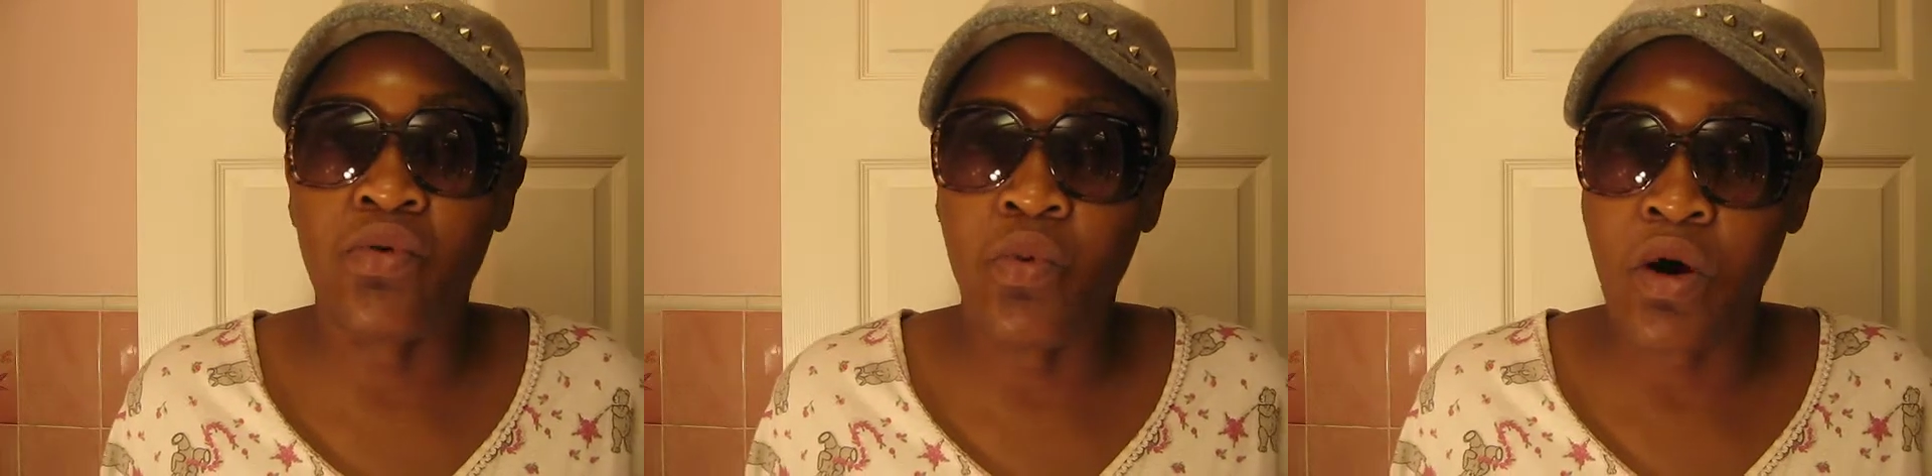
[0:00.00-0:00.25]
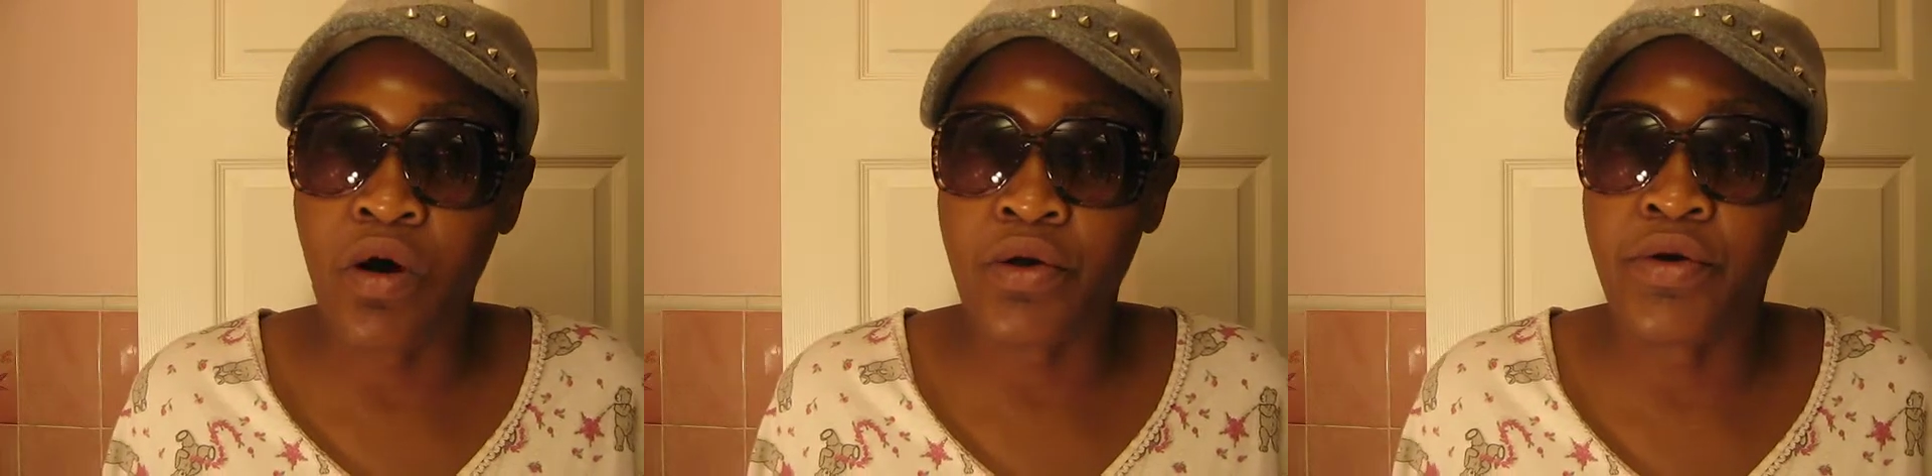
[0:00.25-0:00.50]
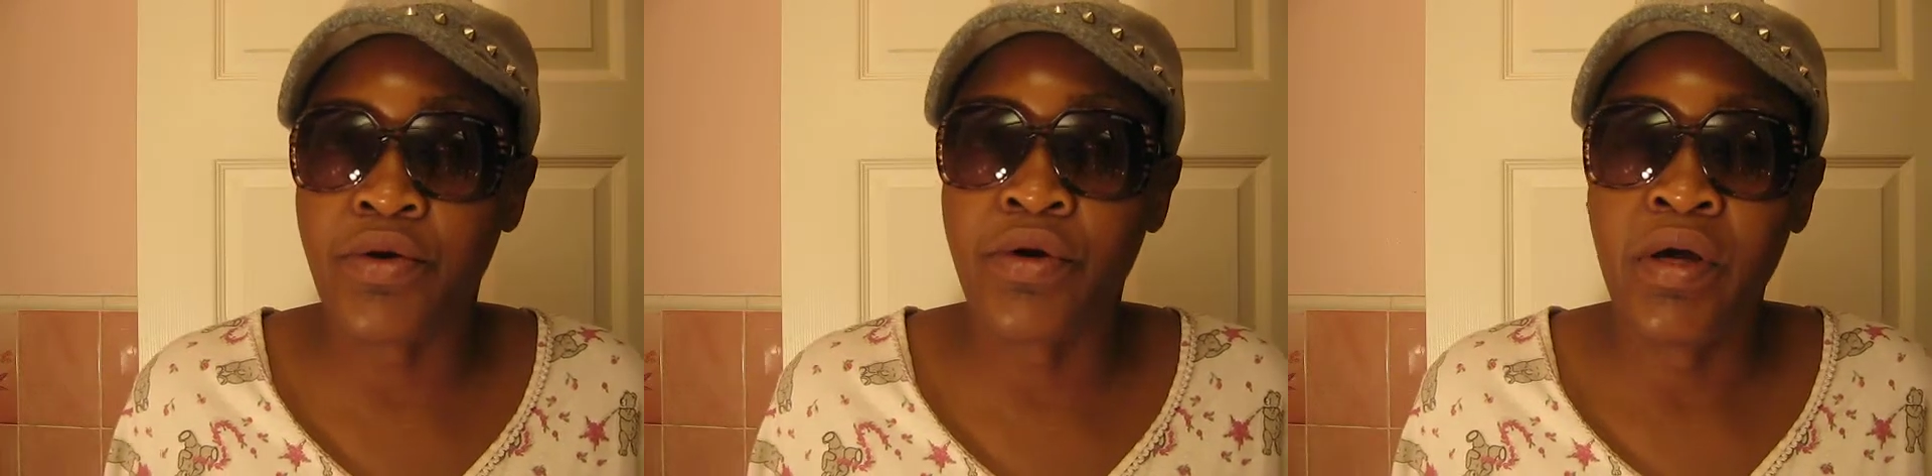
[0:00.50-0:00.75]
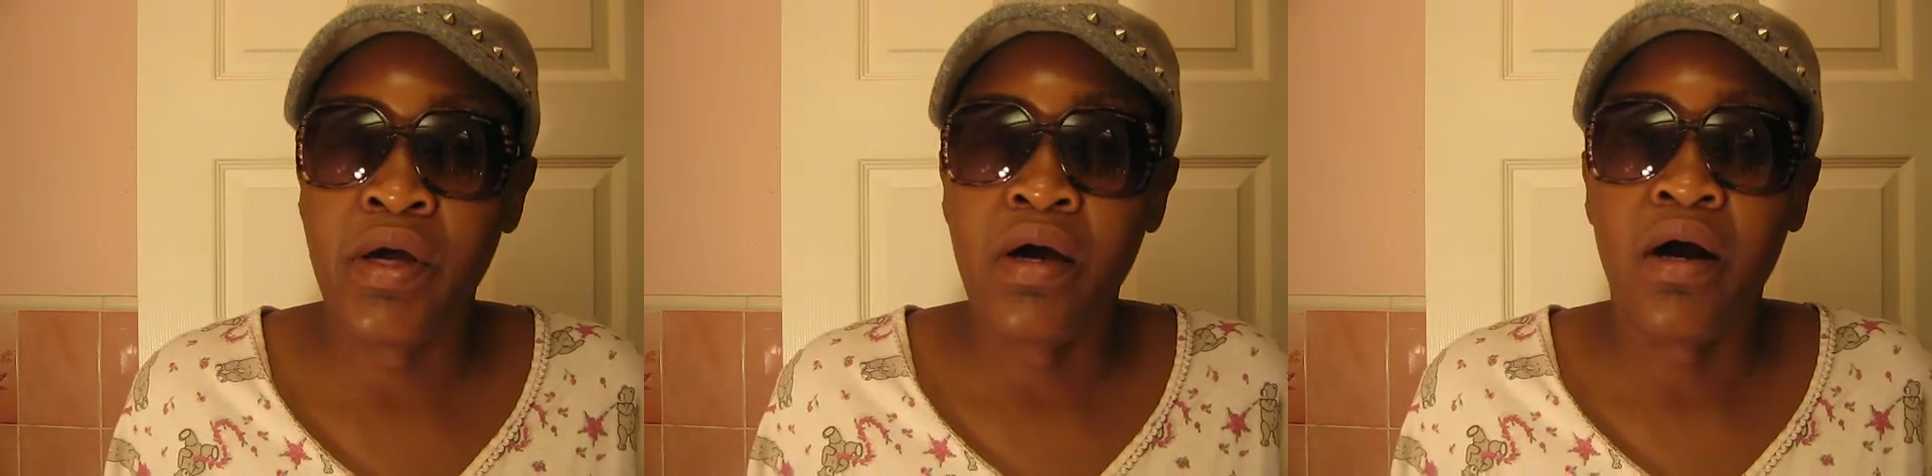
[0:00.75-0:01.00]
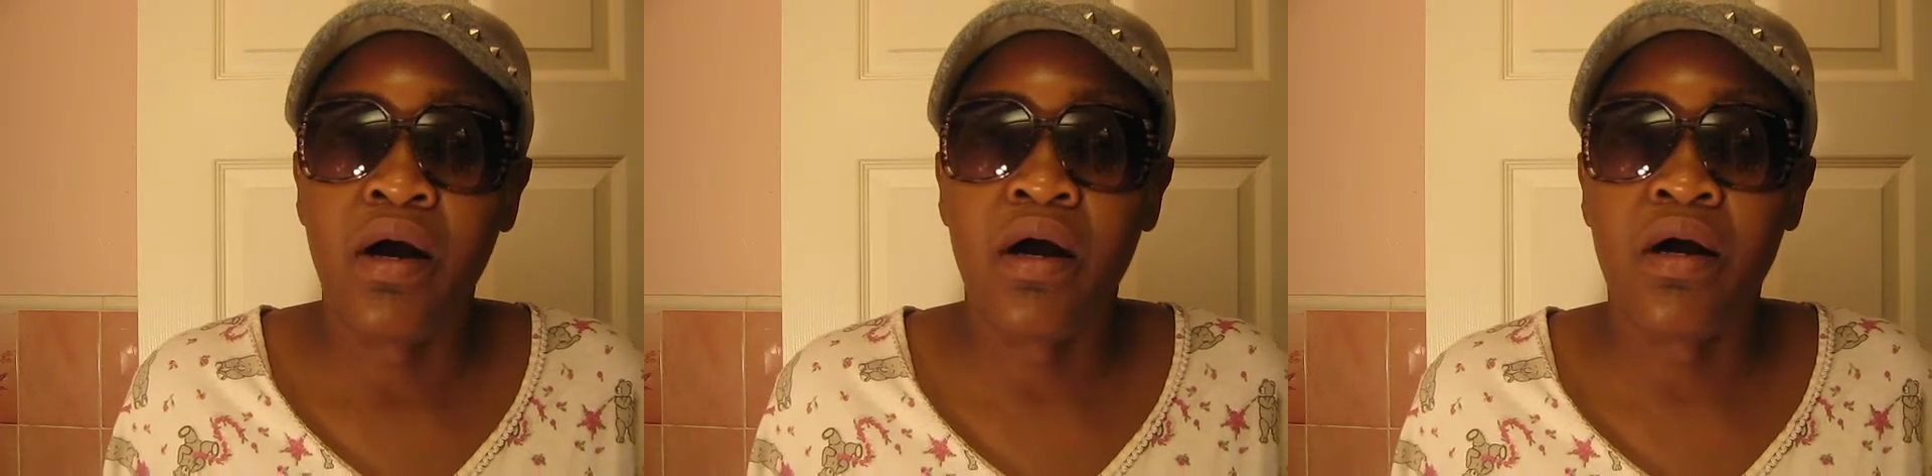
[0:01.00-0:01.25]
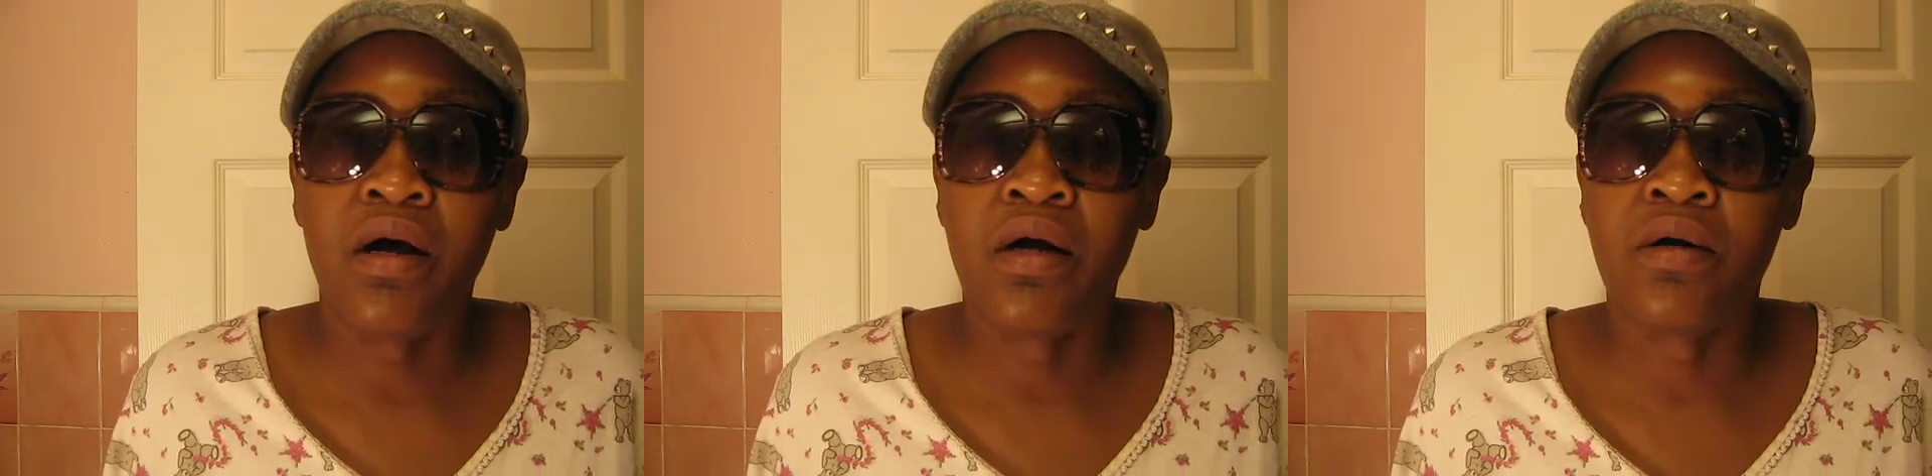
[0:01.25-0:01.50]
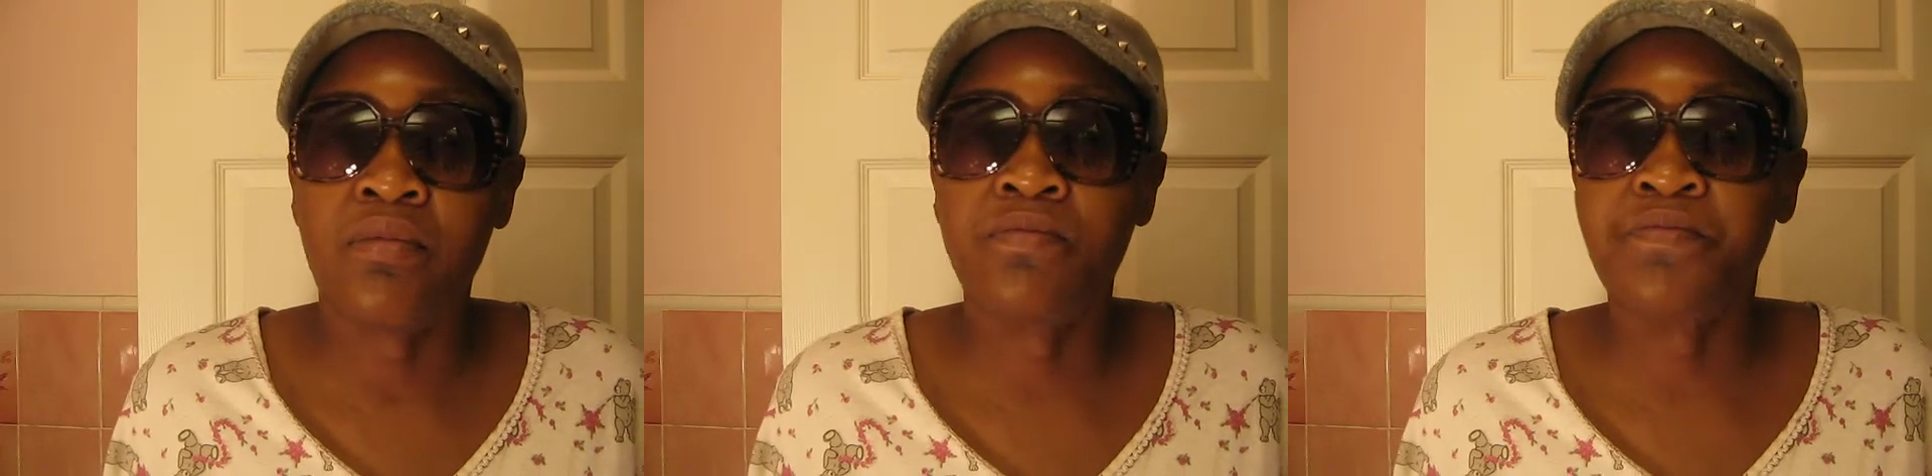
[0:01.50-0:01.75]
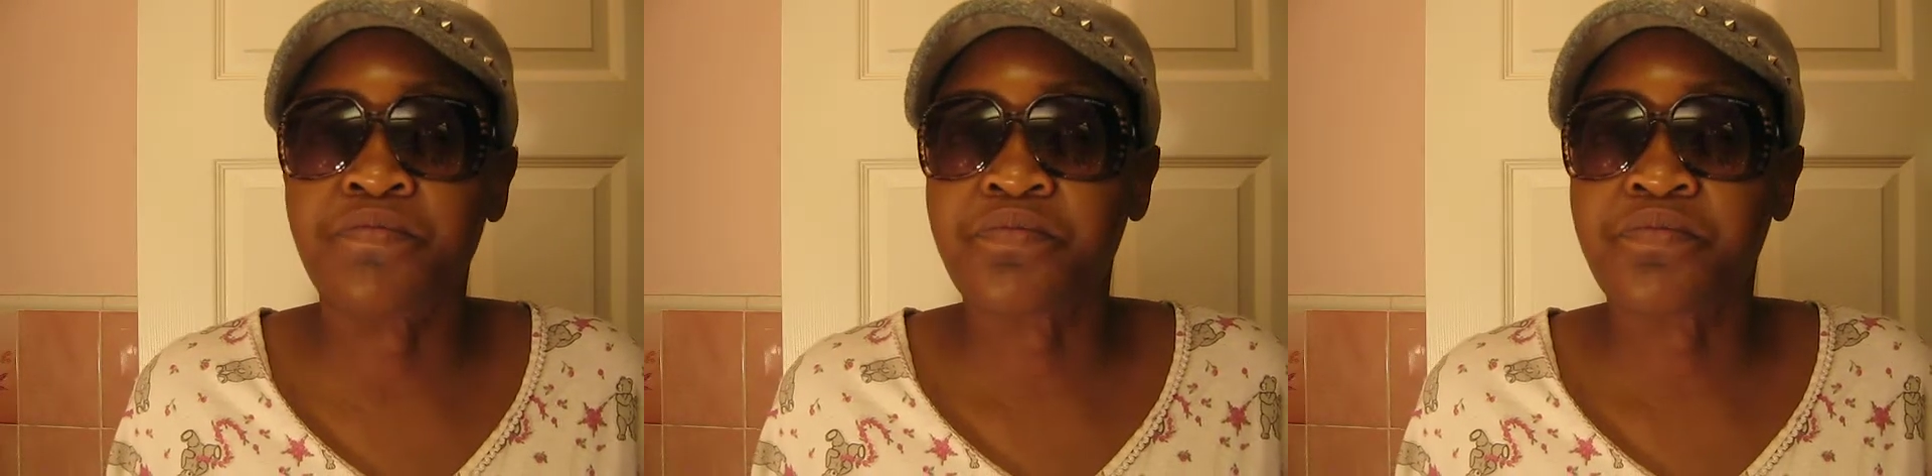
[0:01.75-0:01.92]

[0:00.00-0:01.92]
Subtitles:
the water. And